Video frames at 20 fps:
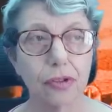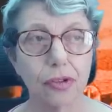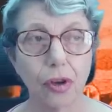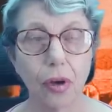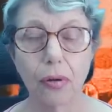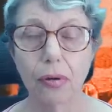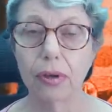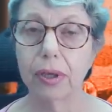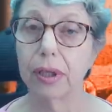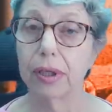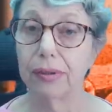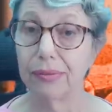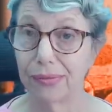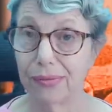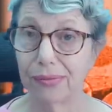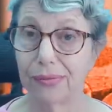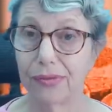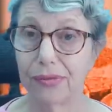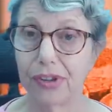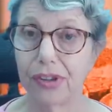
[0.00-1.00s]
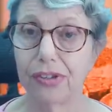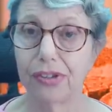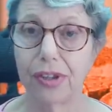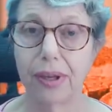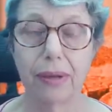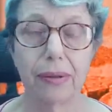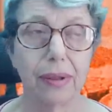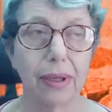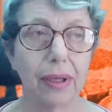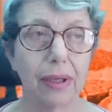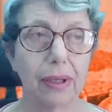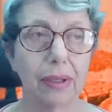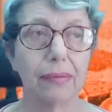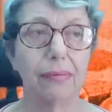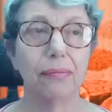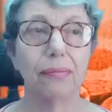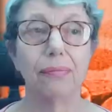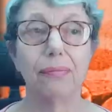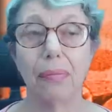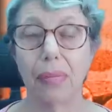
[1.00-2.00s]
dock and dis- uh,
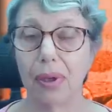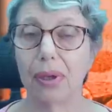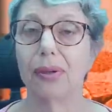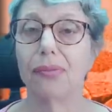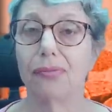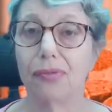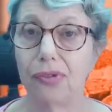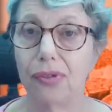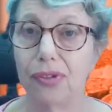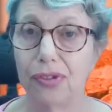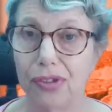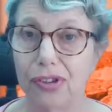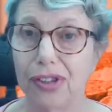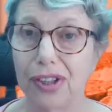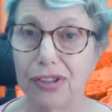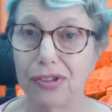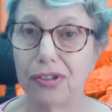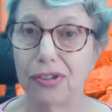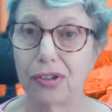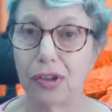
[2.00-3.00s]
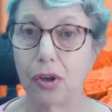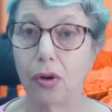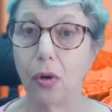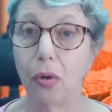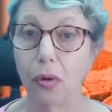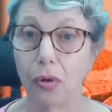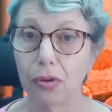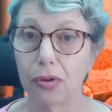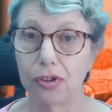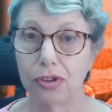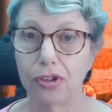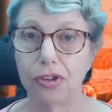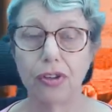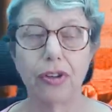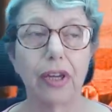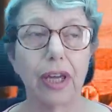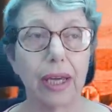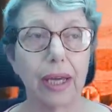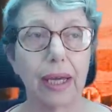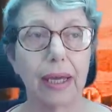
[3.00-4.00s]
disgorge
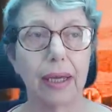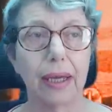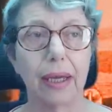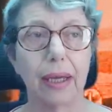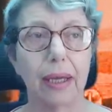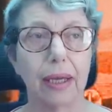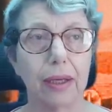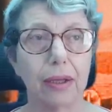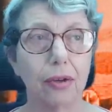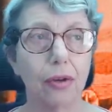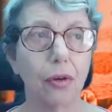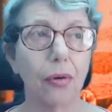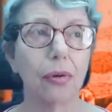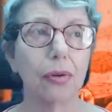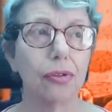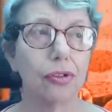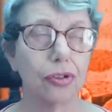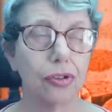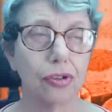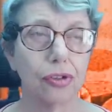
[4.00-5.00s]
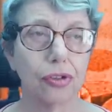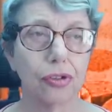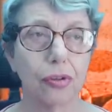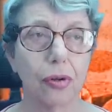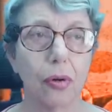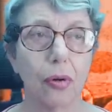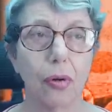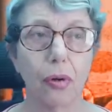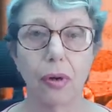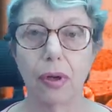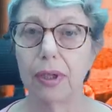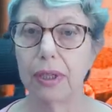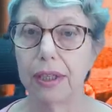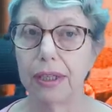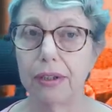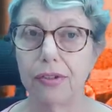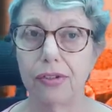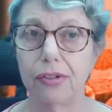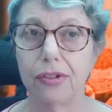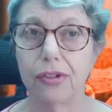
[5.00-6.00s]
their goods or at
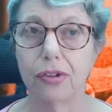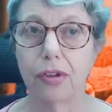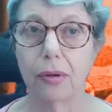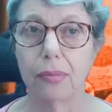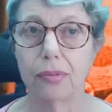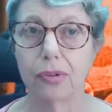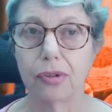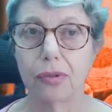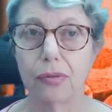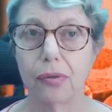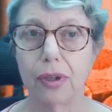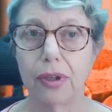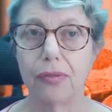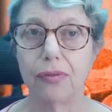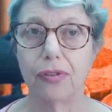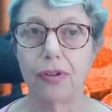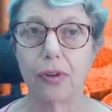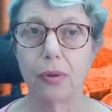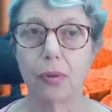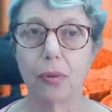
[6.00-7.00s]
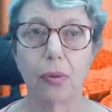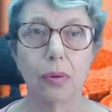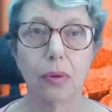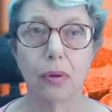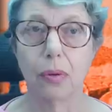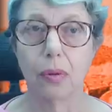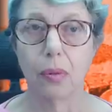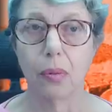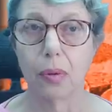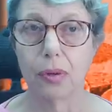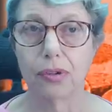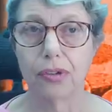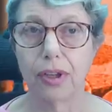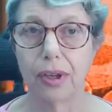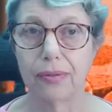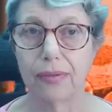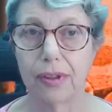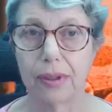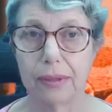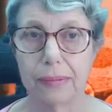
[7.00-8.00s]
least stop to refuel or
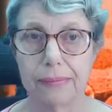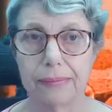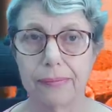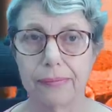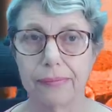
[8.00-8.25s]
whatever.